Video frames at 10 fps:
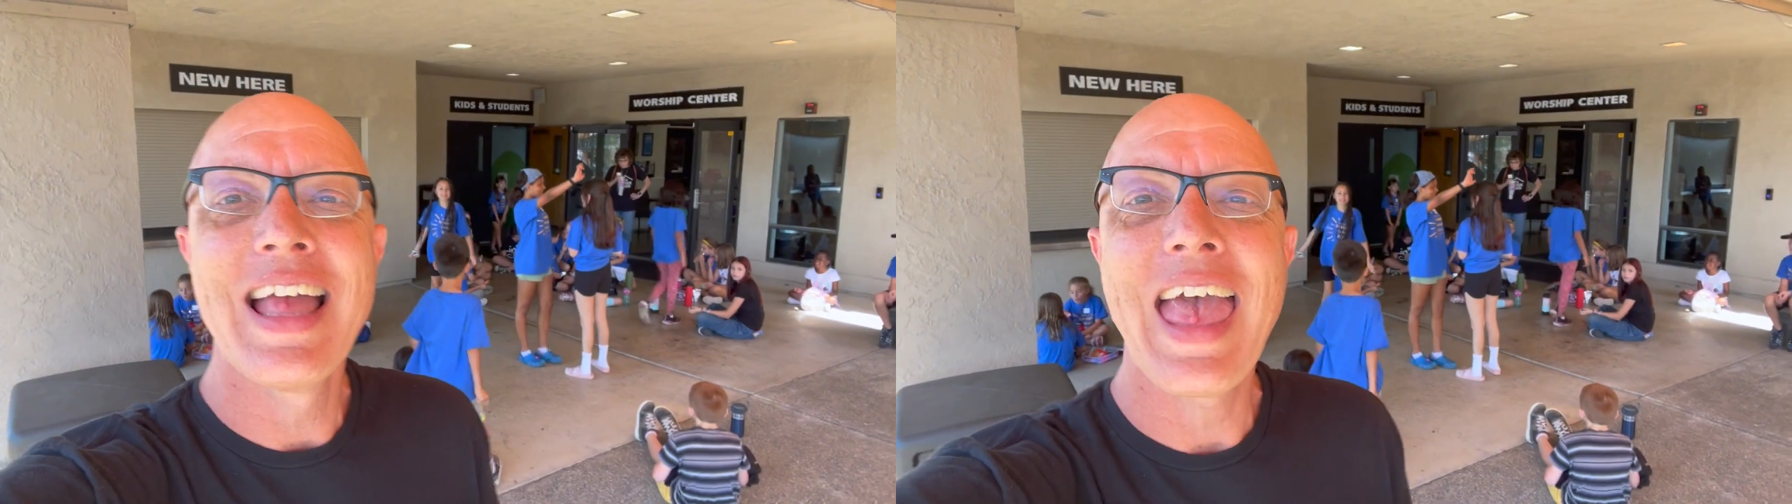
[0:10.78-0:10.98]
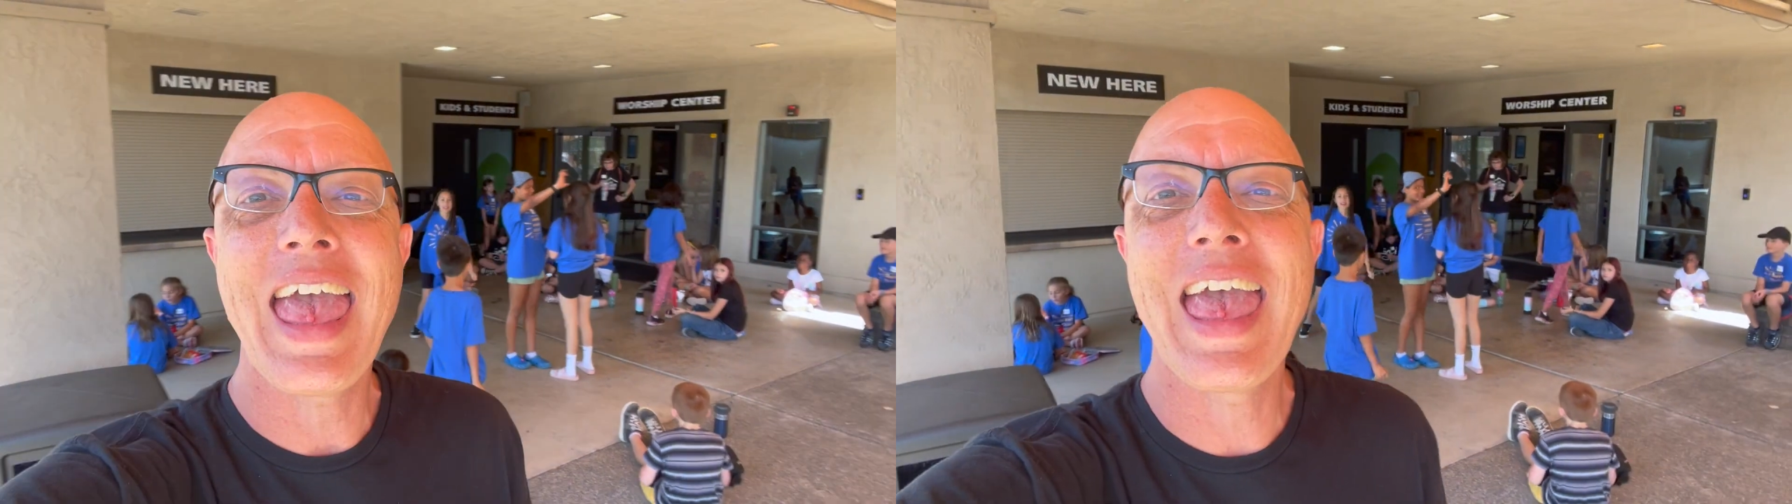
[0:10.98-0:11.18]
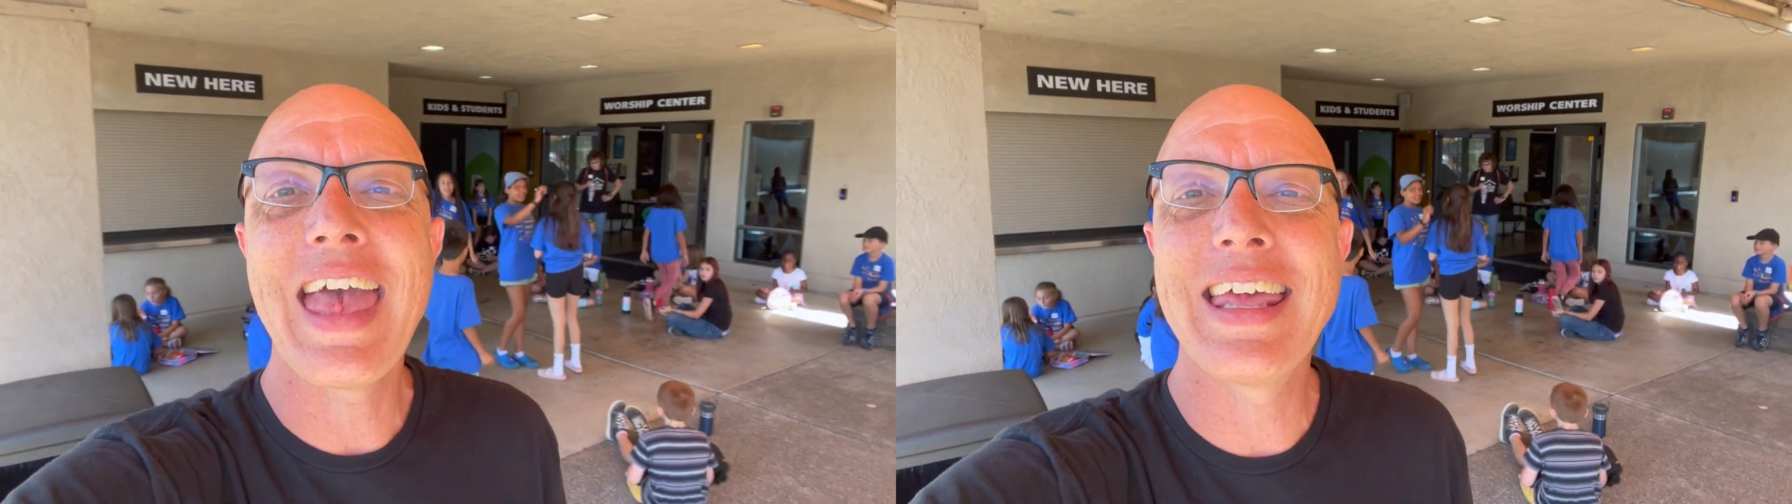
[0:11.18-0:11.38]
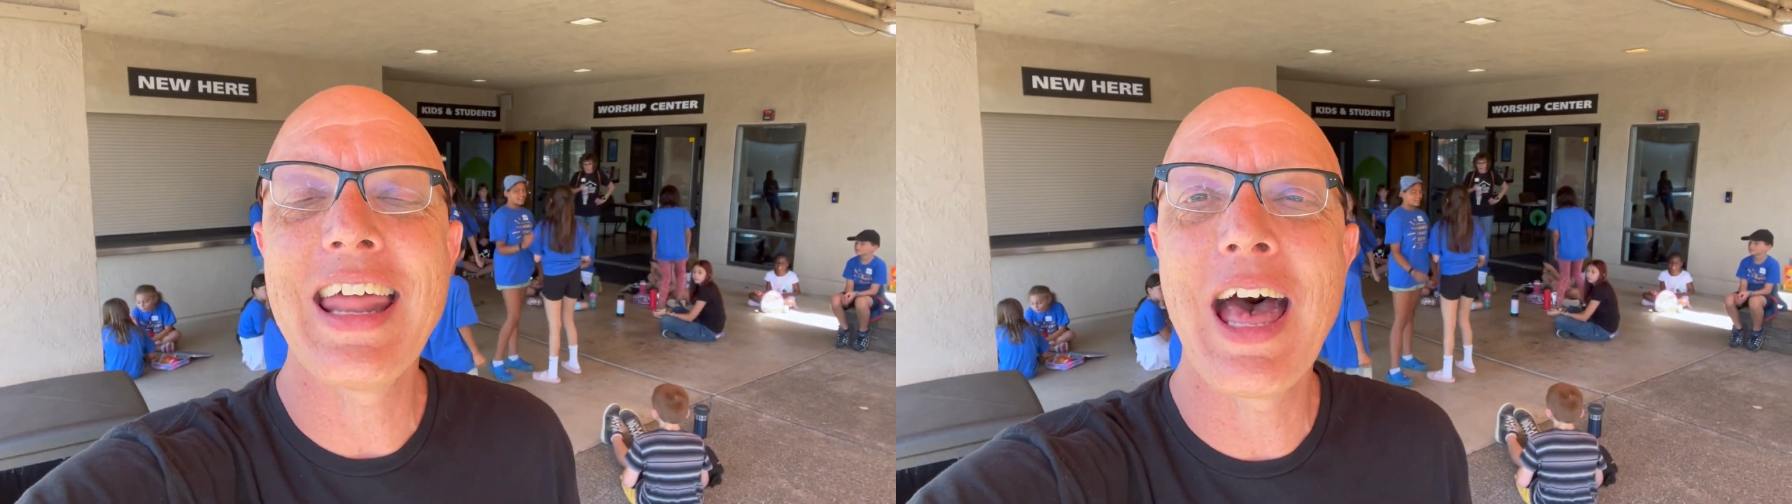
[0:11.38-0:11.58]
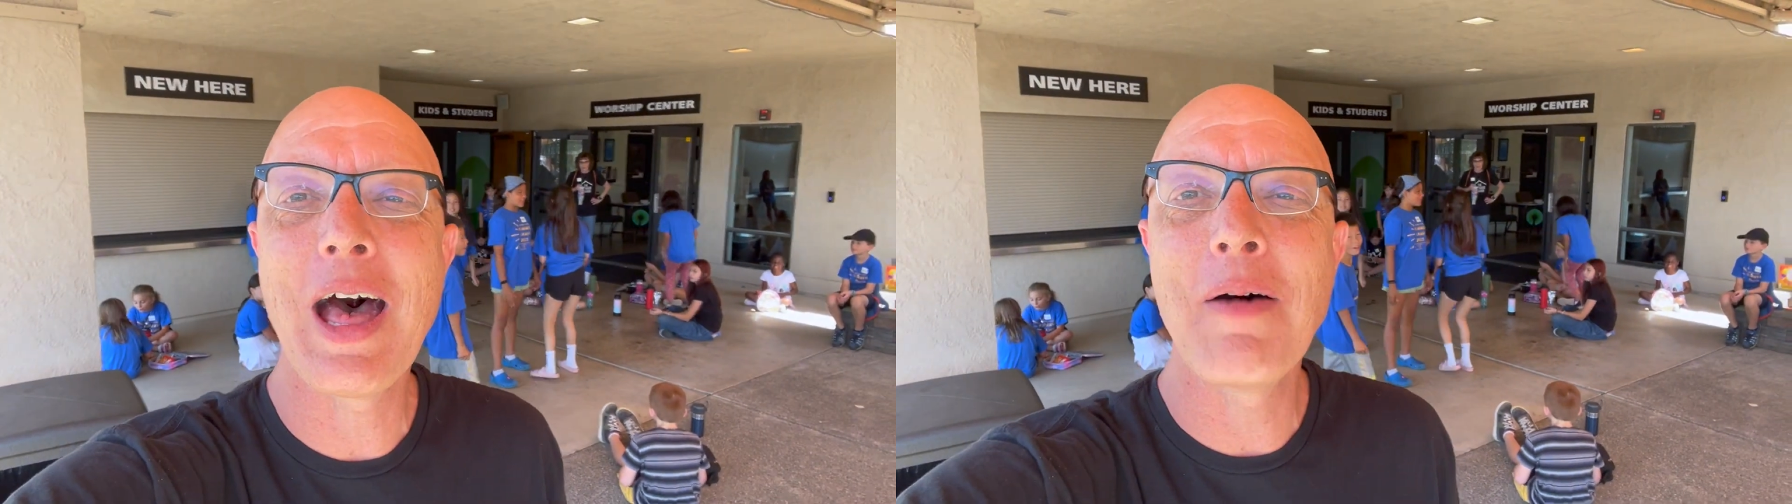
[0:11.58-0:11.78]
And
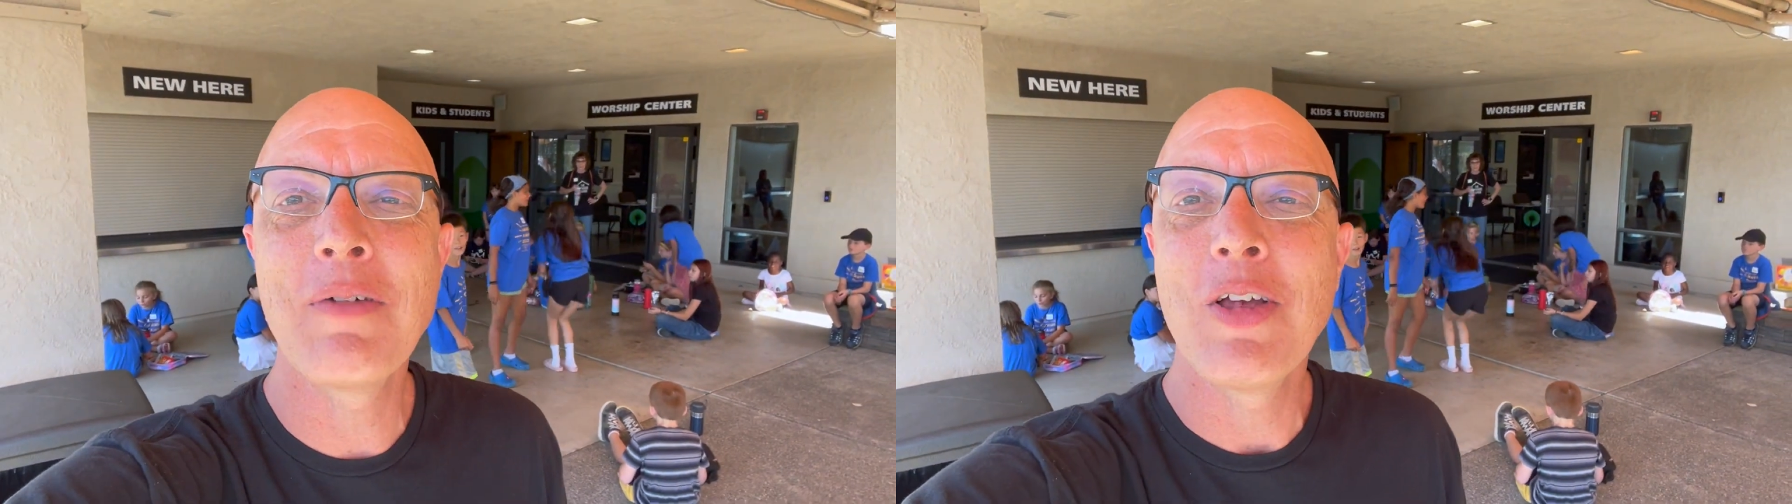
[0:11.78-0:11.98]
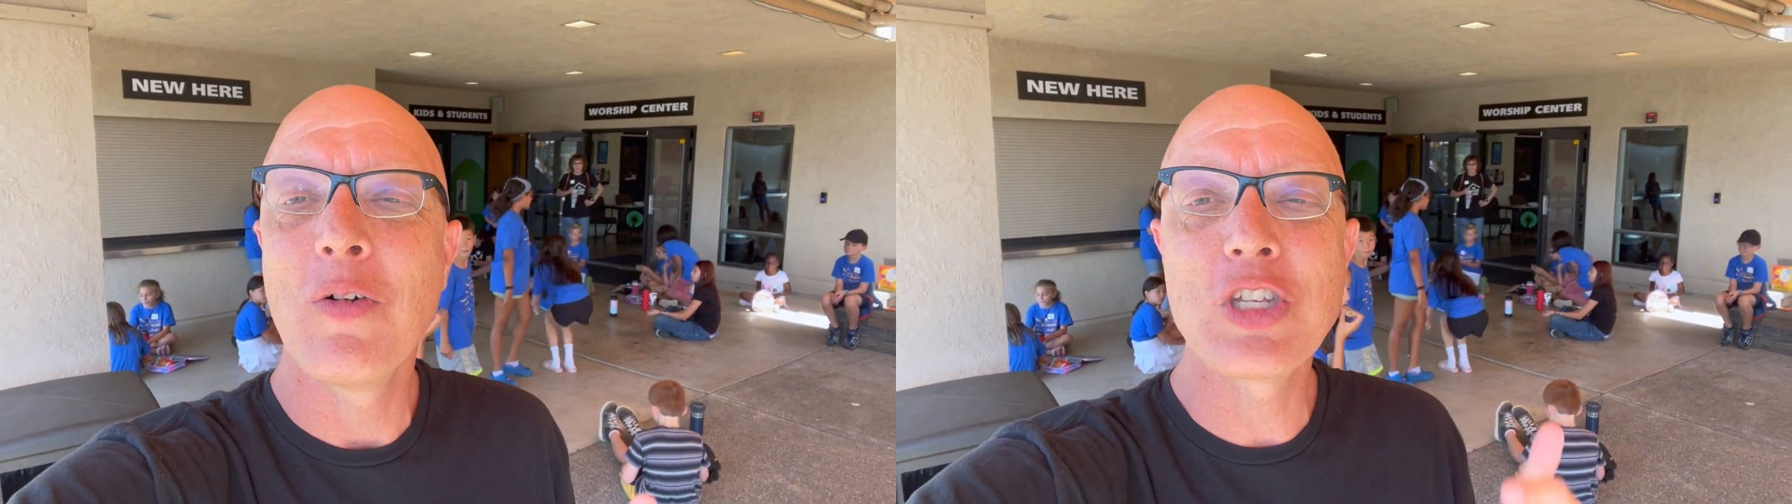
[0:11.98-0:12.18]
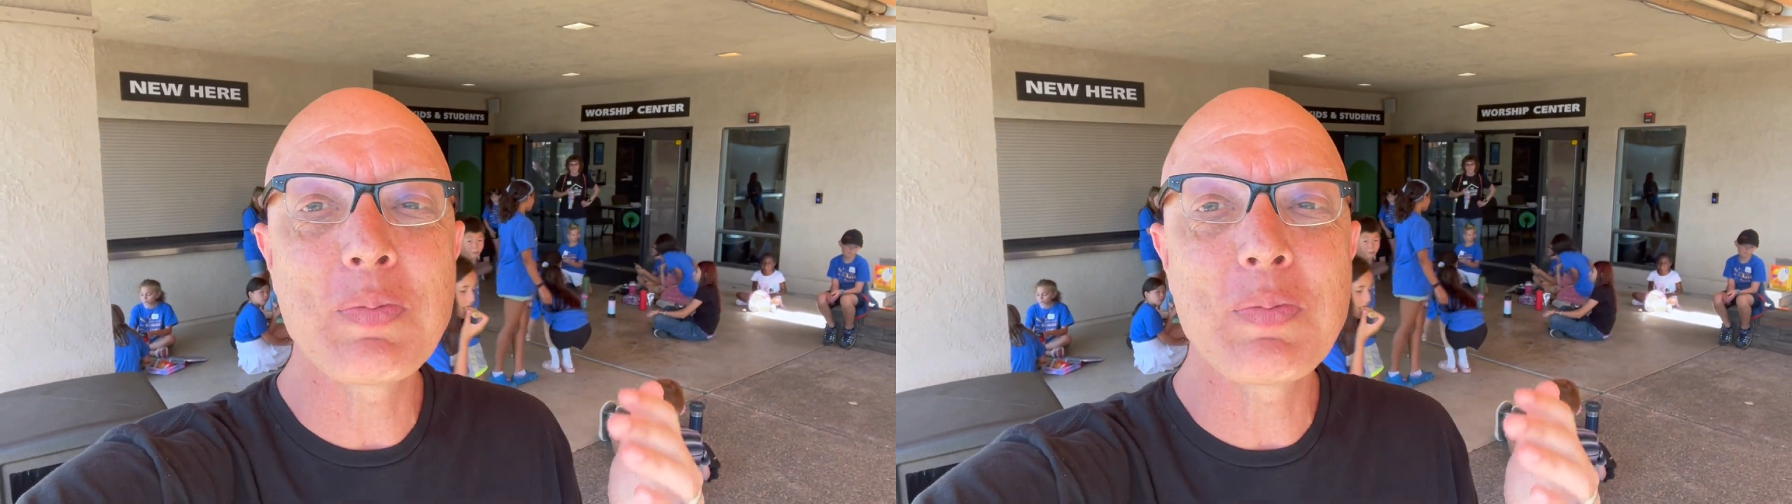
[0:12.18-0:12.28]
which